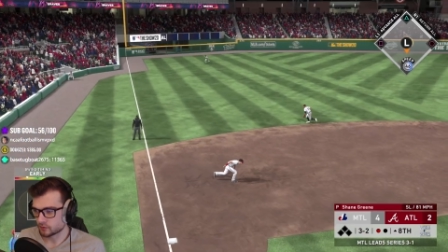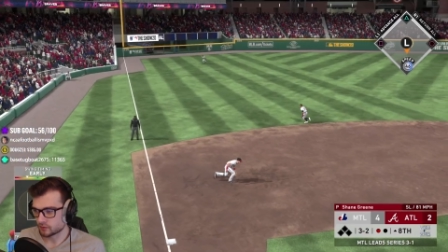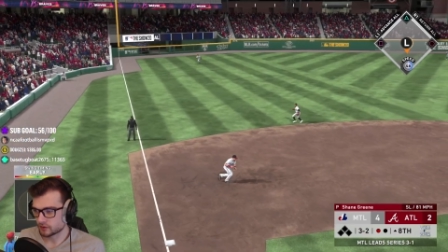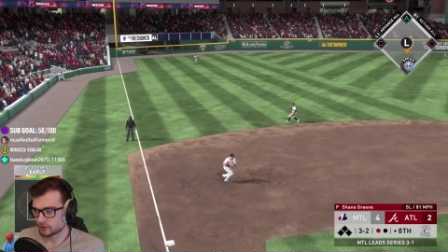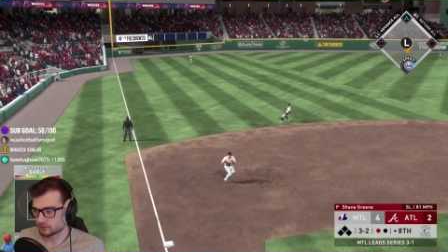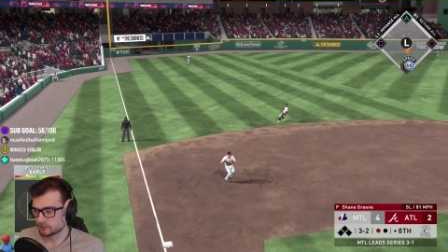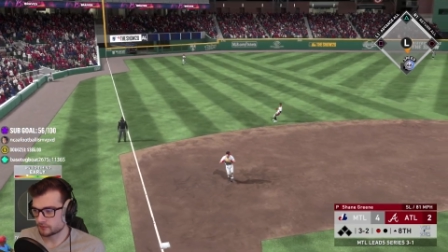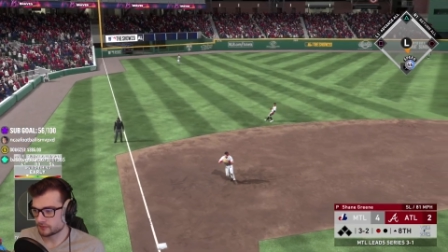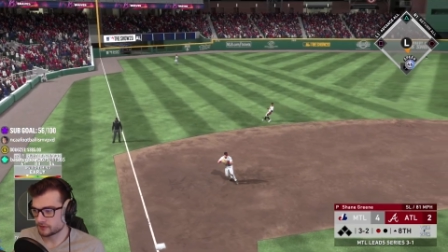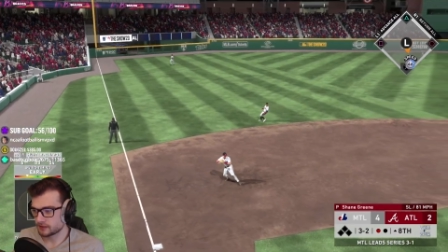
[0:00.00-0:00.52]

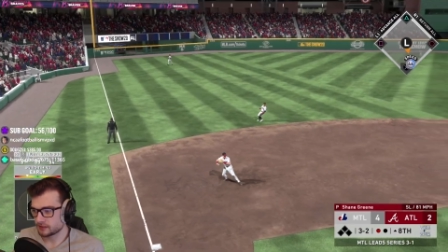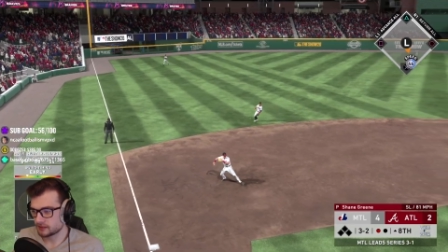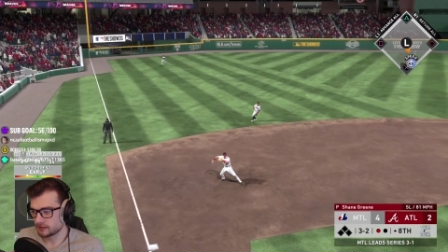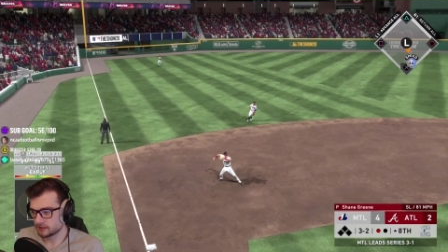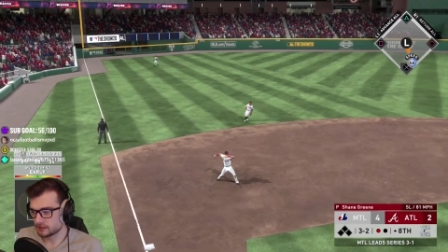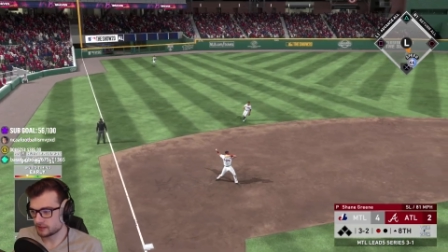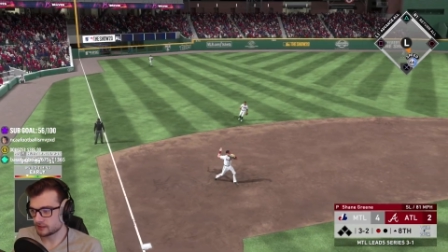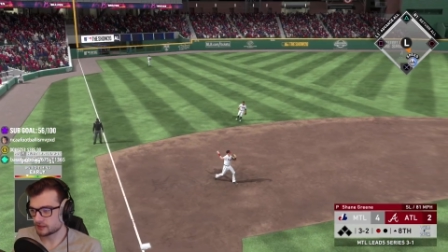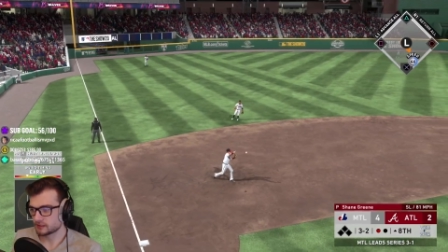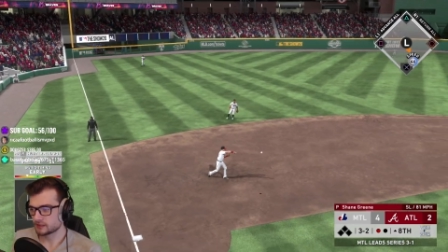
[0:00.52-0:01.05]
will
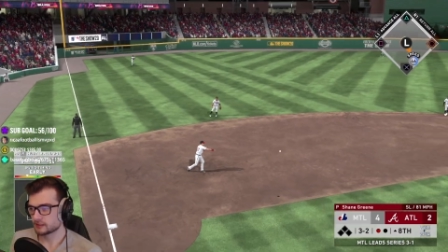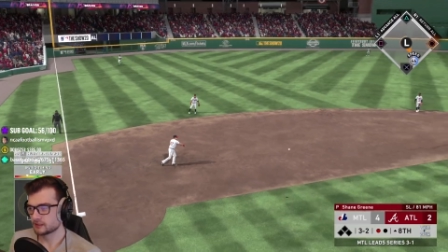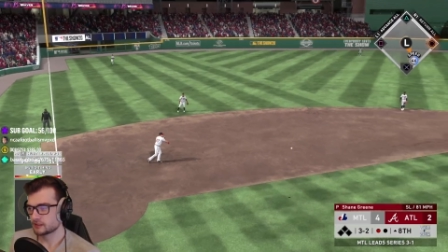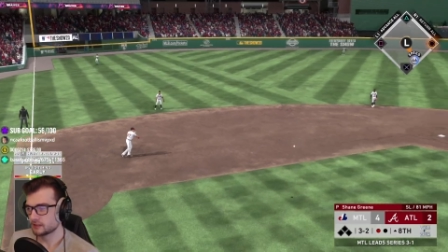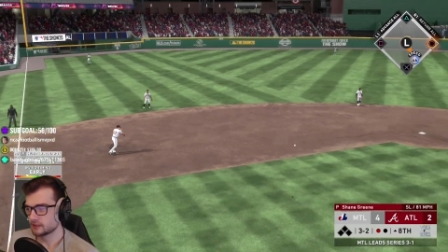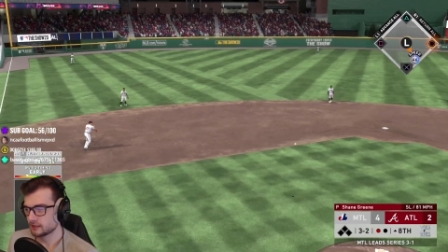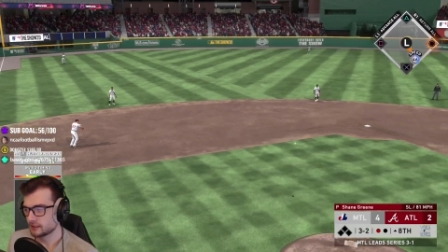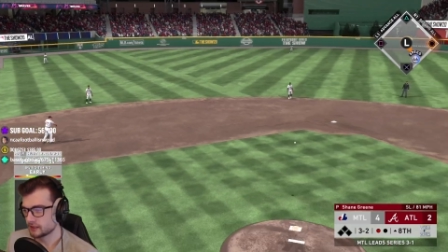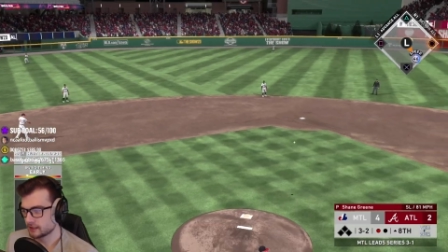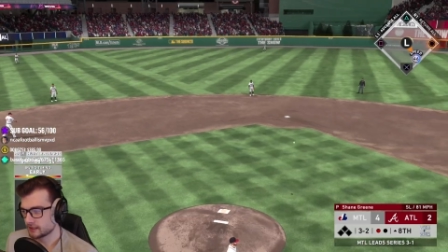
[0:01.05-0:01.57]
be
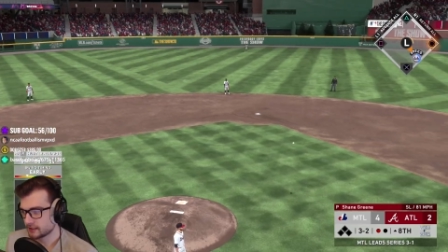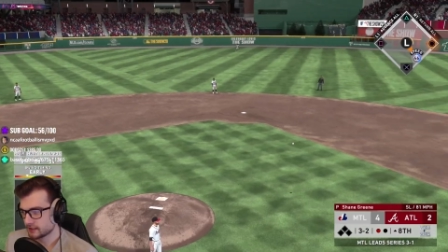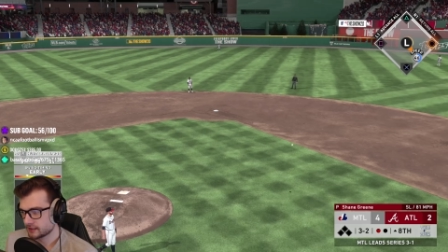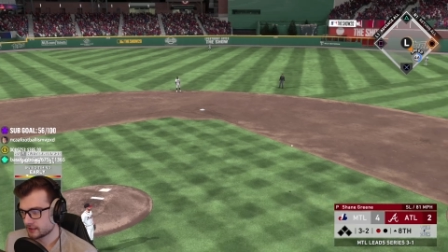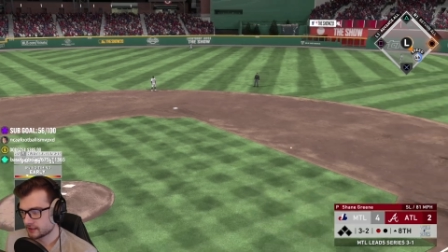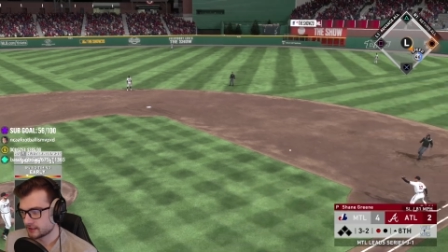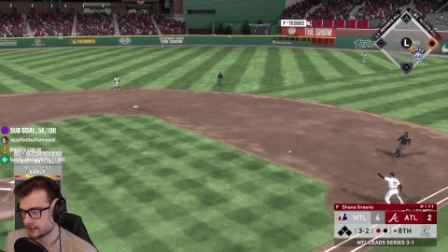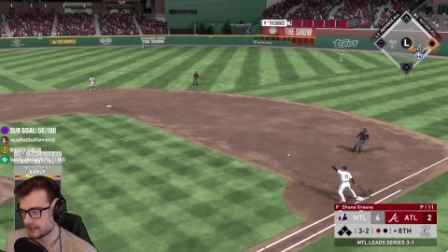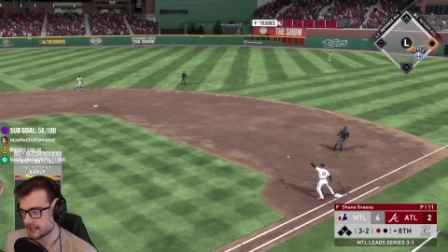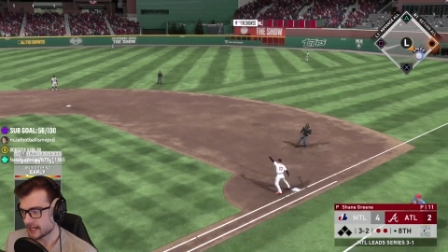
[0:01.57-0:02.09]

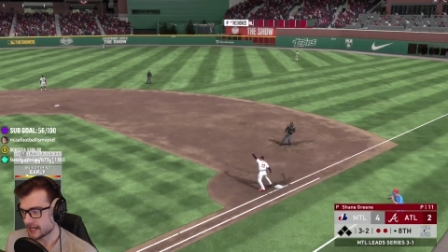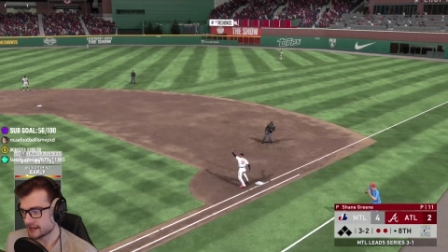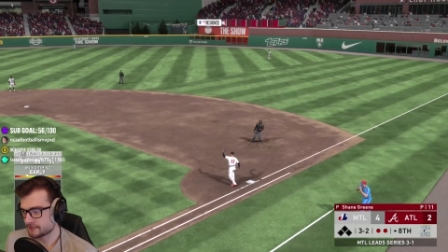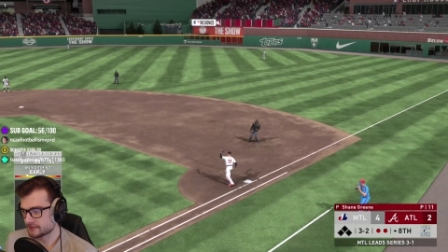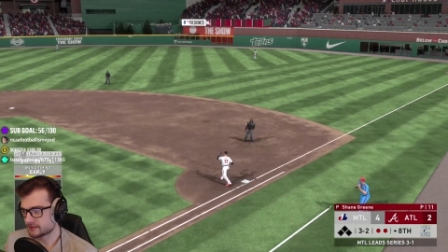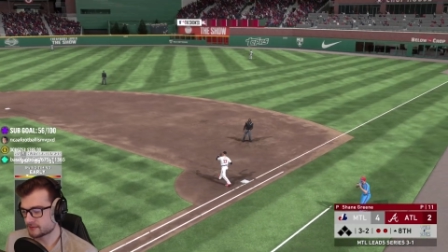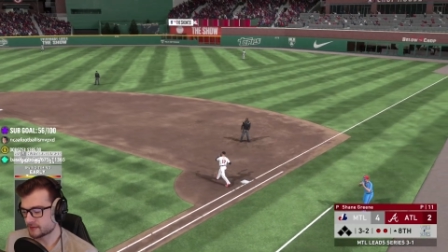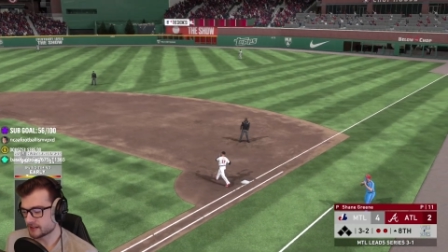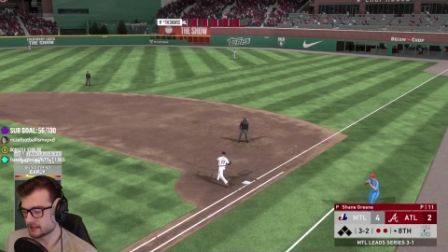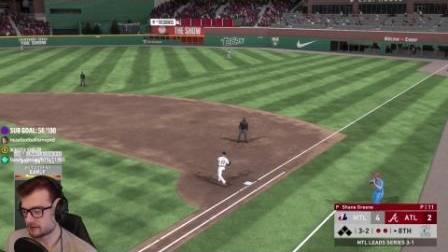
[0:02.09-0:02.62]

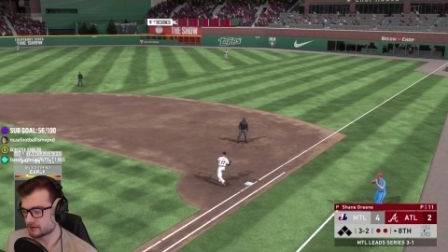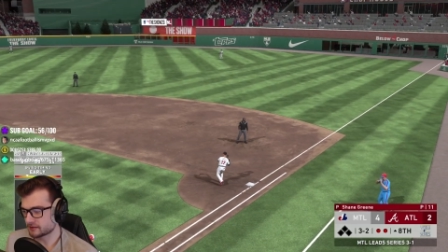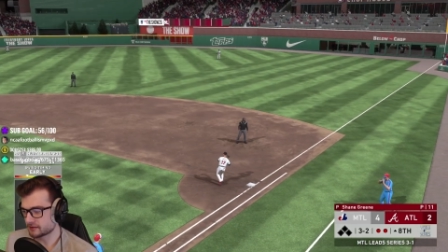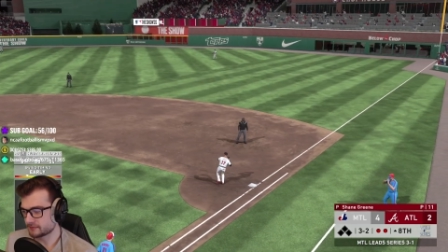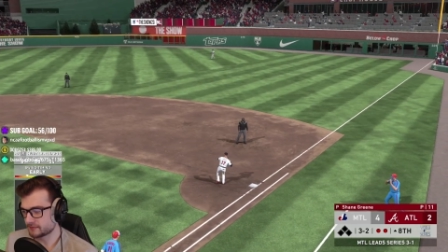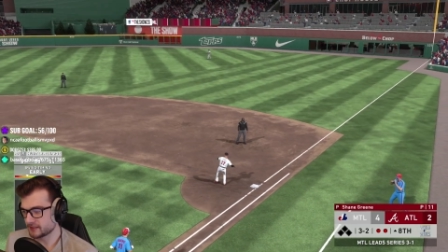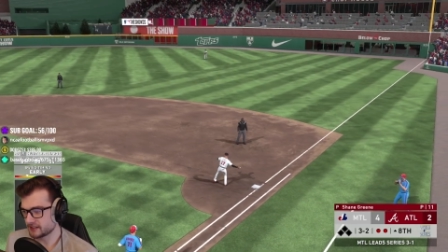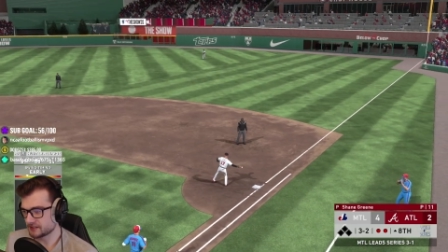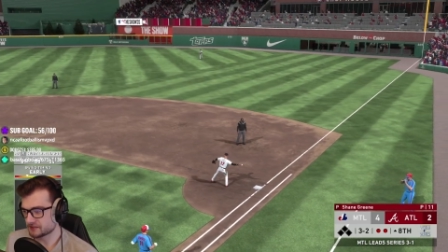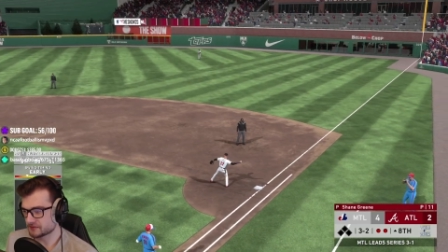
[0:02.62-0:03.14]
Nabbed by the
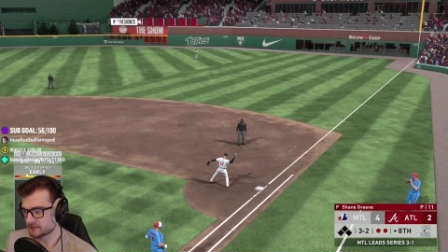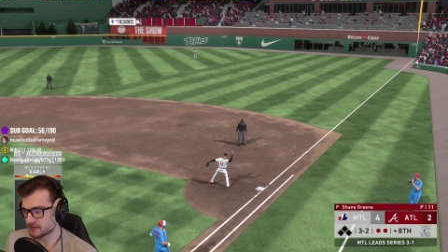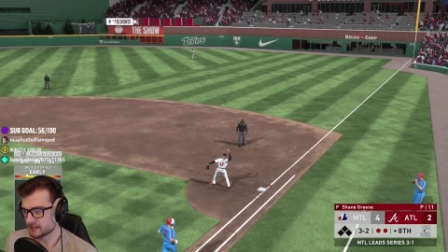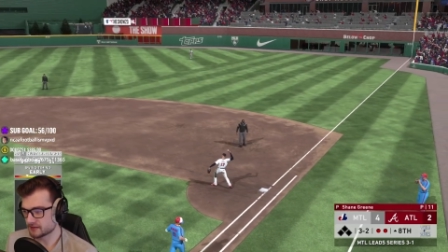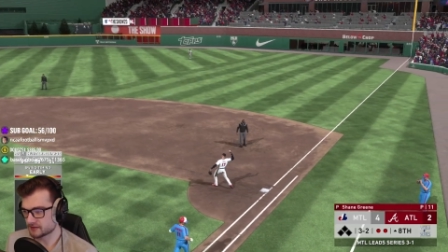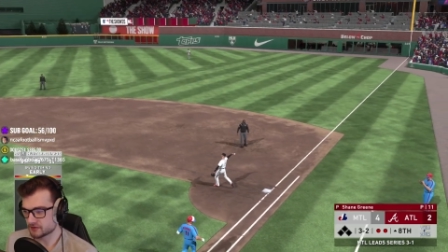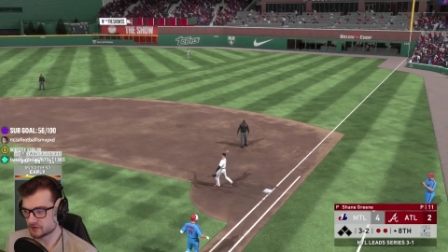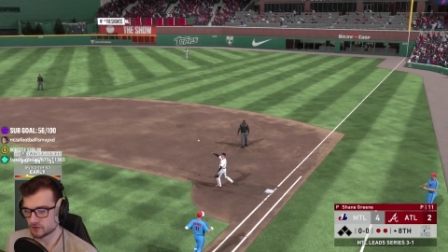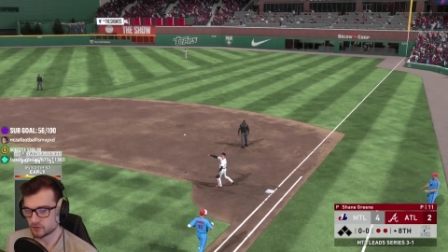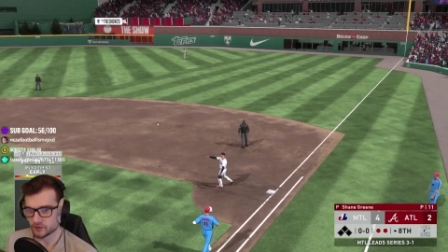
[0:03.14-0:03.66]
third
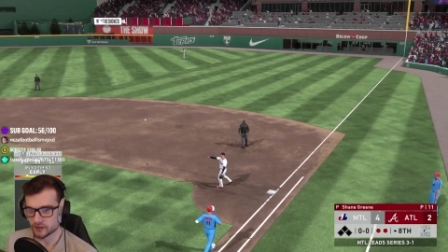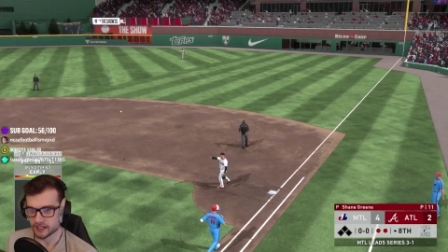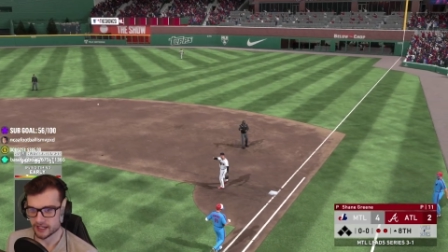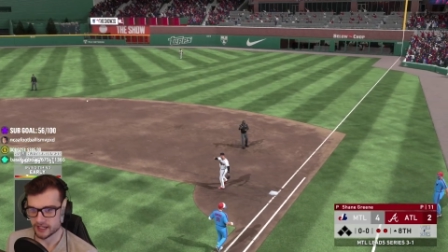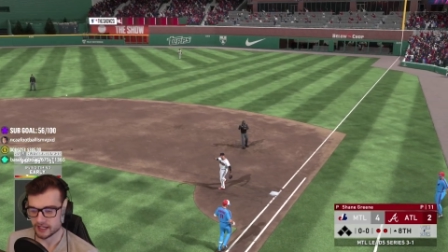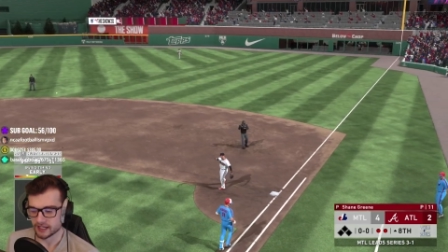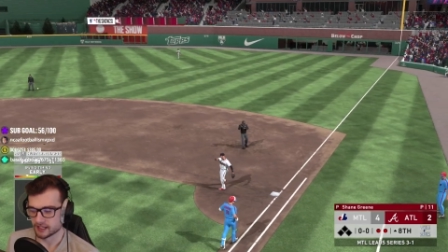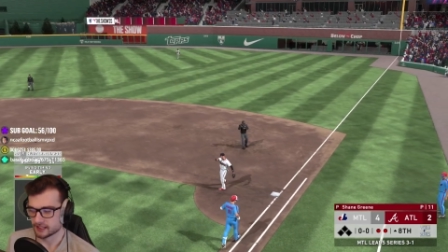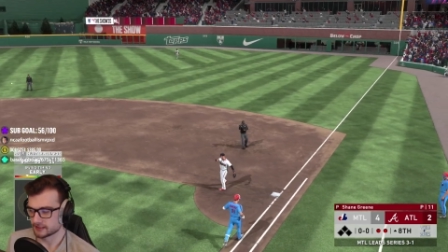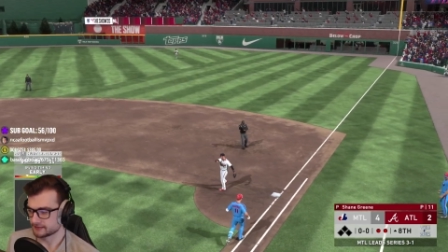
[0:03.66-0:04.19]
baseman two-way.